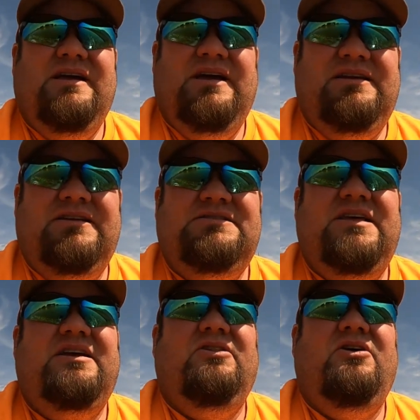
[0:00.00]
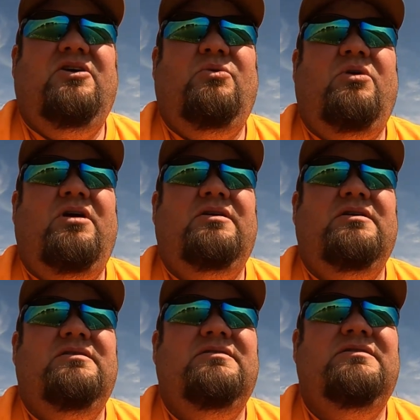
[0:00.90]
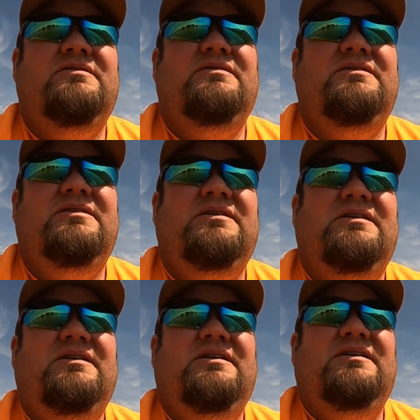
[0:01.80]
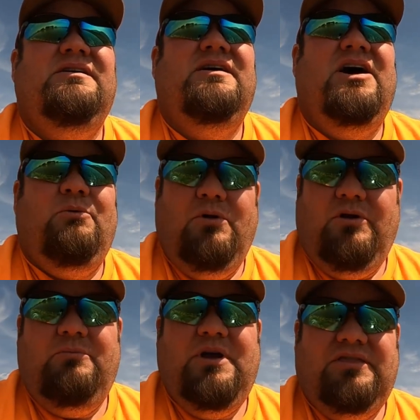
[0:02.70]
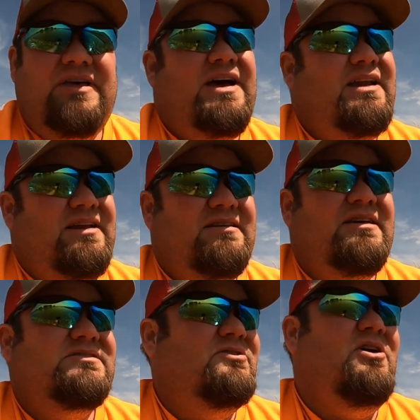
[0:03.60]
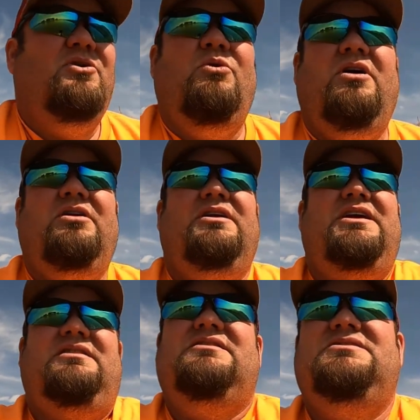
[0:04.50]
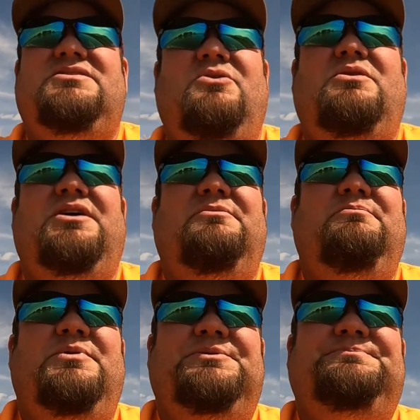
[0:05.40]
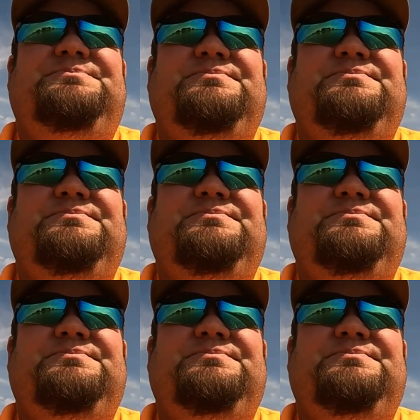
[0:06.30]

It does take a lot of water. I will admit that. It takes a lot of water to get this soaked up, but